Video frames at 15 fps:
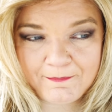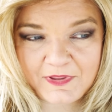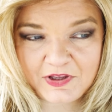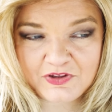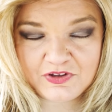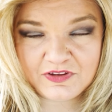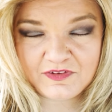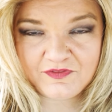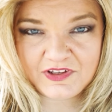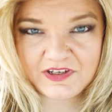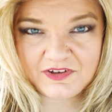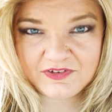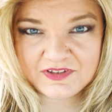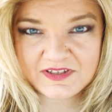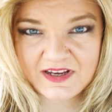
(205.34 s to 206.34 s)
I took the
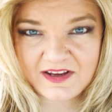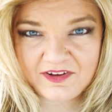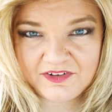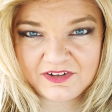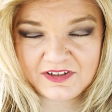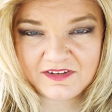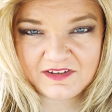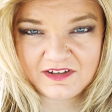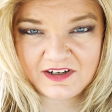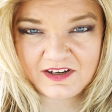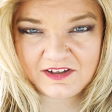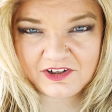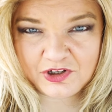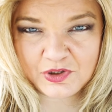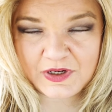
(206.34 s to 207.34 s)
videos down and then I
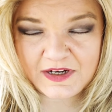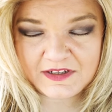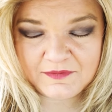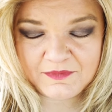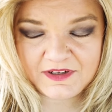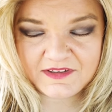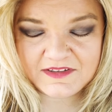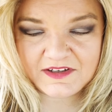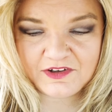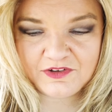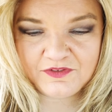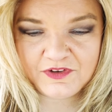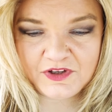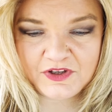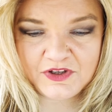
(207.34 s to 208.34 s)
corrected
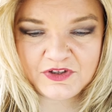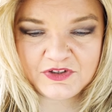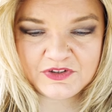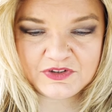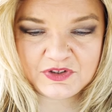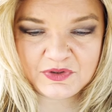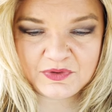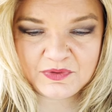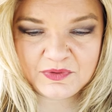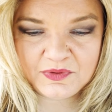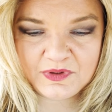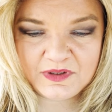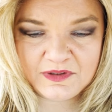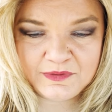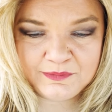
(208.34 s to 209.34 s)
myself.
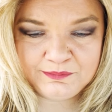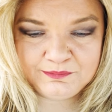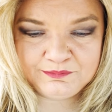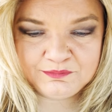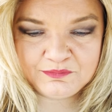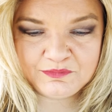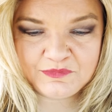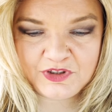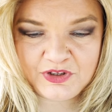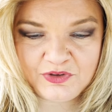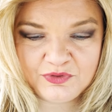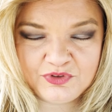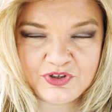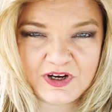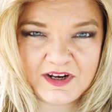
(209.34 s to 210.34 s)
So, you
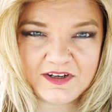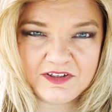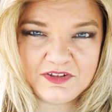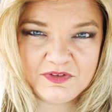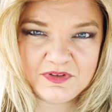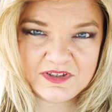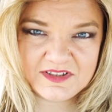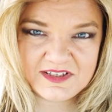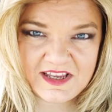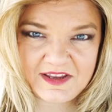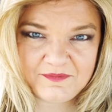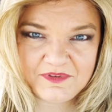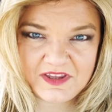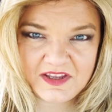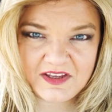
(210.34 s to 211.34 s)
know, try to do the
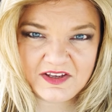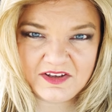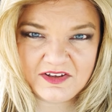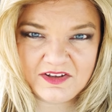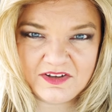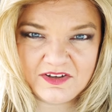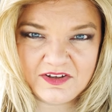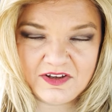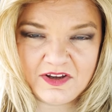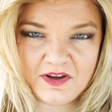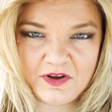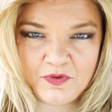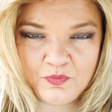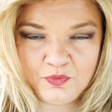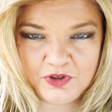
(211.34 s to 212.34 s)
same thing
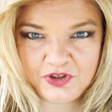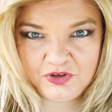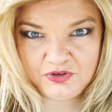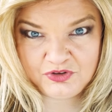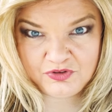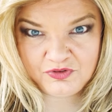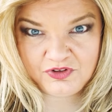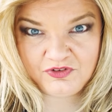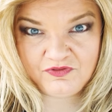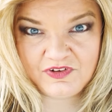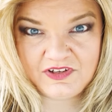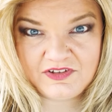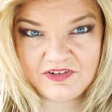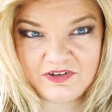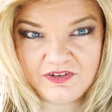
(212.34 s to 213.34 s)
when you're doing your
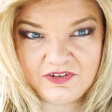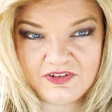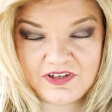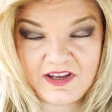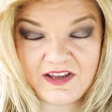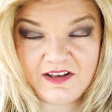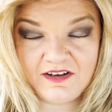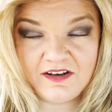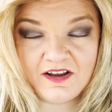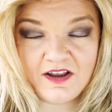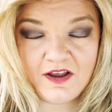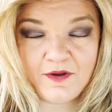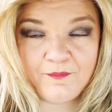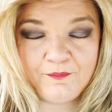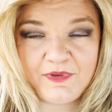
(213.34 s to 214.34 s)
research, and
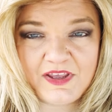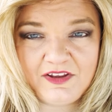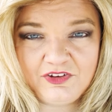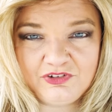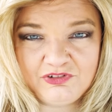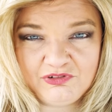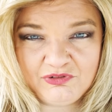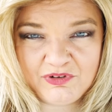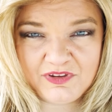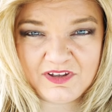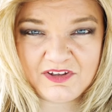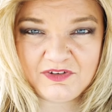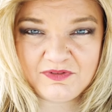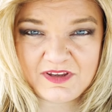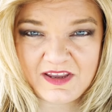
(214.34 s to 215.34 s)
make sure that
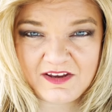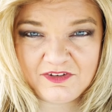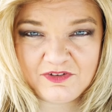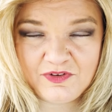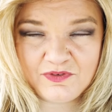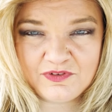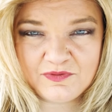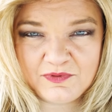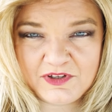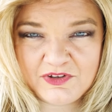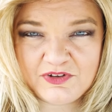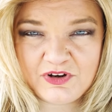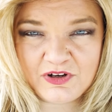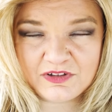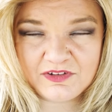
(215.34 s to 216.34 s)
you take notes when you
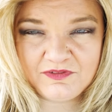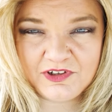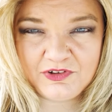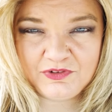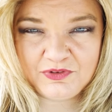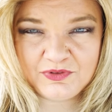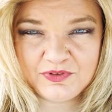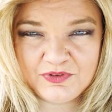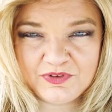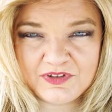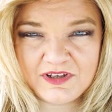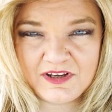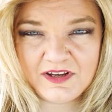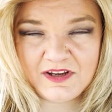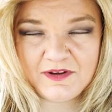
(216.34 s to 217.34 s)
talk to recruiters.
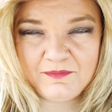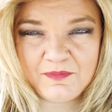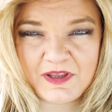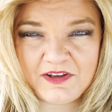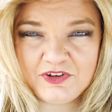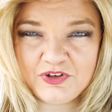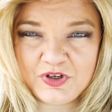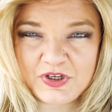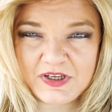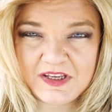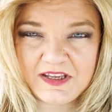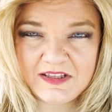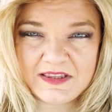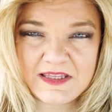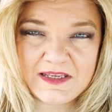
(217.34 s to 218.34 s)
Make sure you
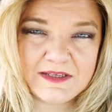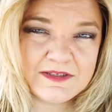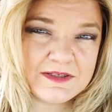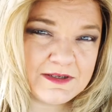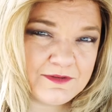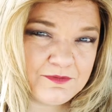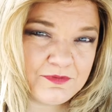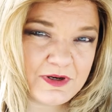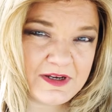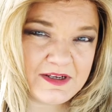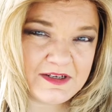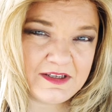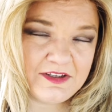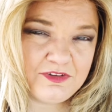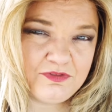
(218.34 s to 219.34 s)
get things in
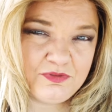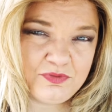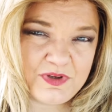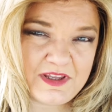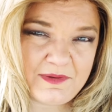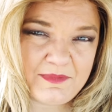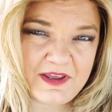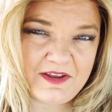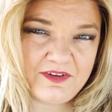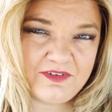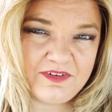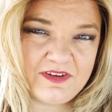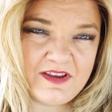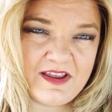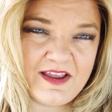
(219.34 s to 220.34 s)
writing through
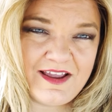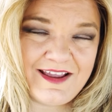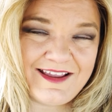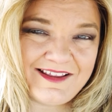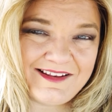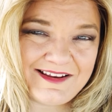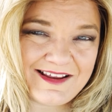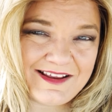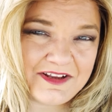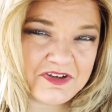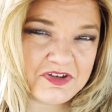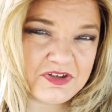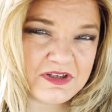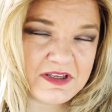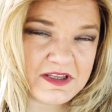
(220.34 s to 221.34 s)
emails and
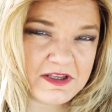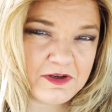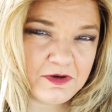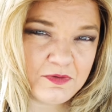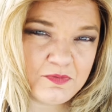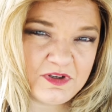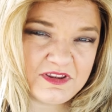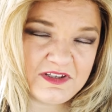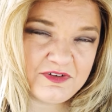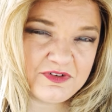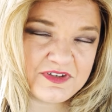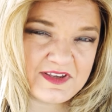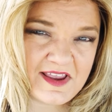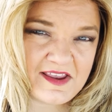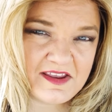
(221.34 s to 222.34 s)
actually hear what they're
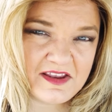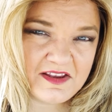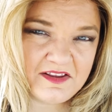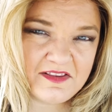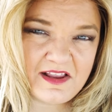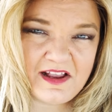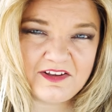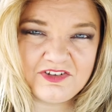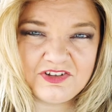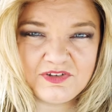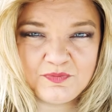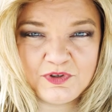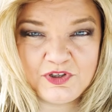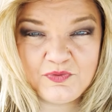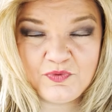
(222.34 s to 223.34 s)
saying, not just
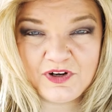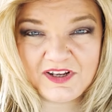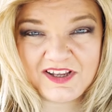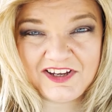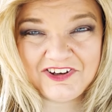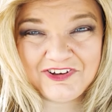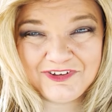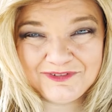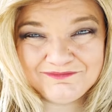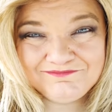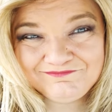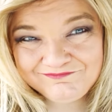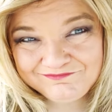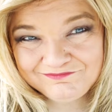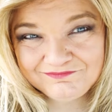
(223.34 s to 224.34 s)
what you want to hear.
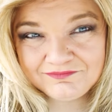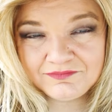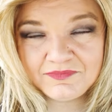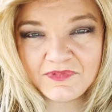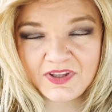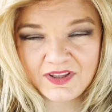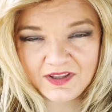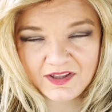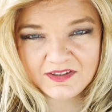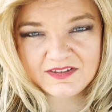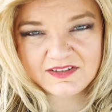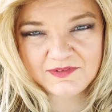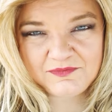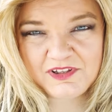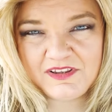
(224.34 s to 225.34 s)
That's
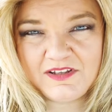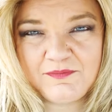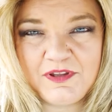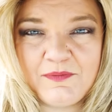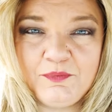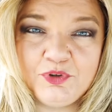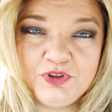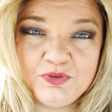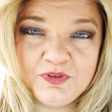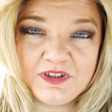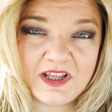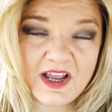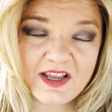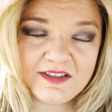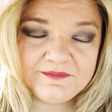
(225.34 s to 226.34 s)
something that people do a
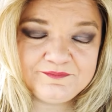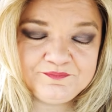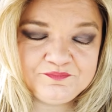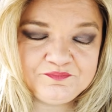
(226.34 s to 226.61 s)
lot.